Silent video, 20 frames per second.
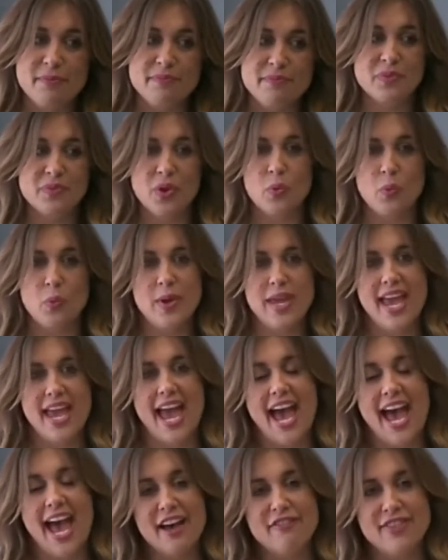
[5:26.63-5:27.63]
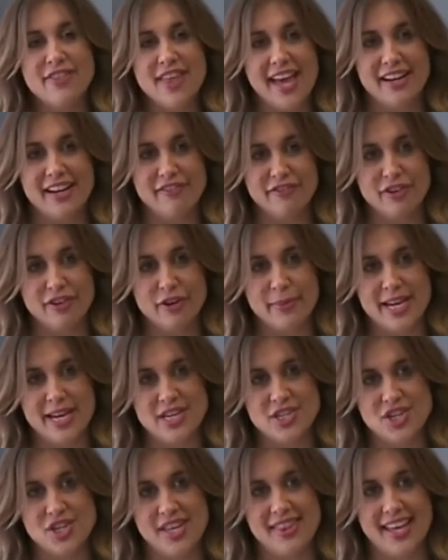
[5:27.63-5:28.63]
we have that
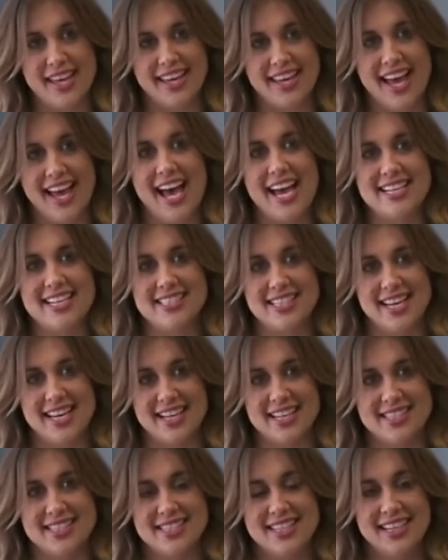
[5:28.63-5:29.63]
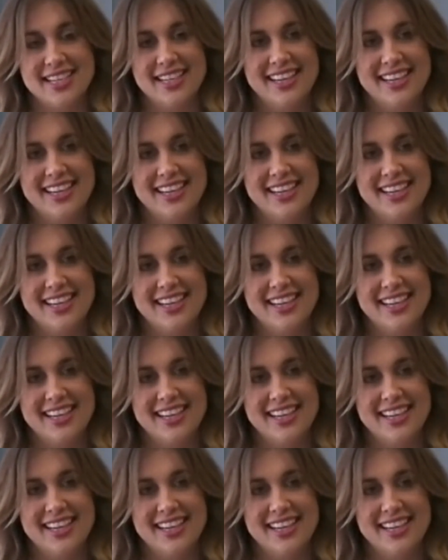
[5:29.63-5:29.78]
information that guides us